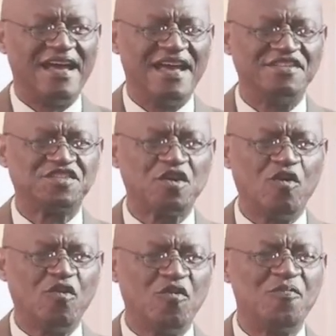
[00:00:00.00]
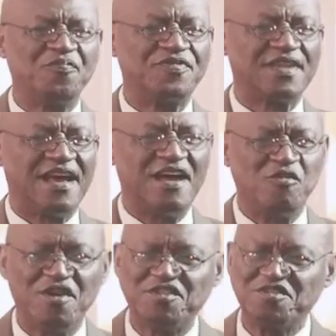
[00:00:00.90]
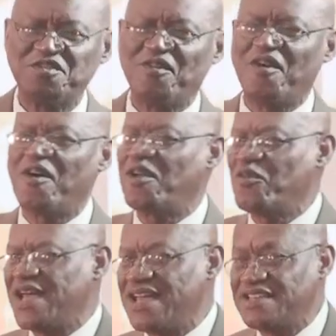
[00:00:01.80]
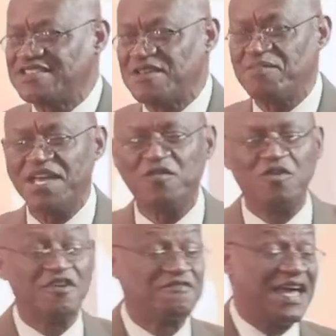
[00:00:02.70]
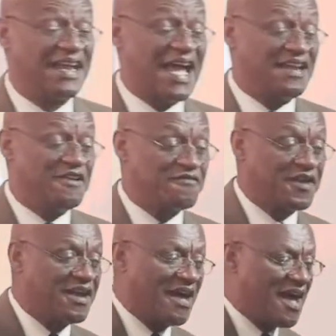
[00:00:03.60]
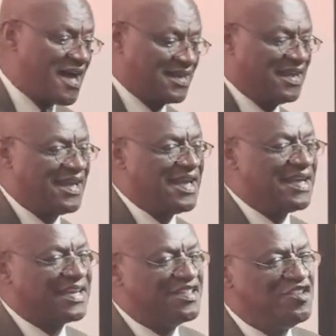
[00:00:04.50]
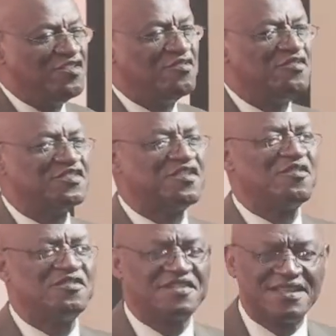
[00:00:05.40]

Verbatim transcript: And so I want you to always be aware of that. And if God can use those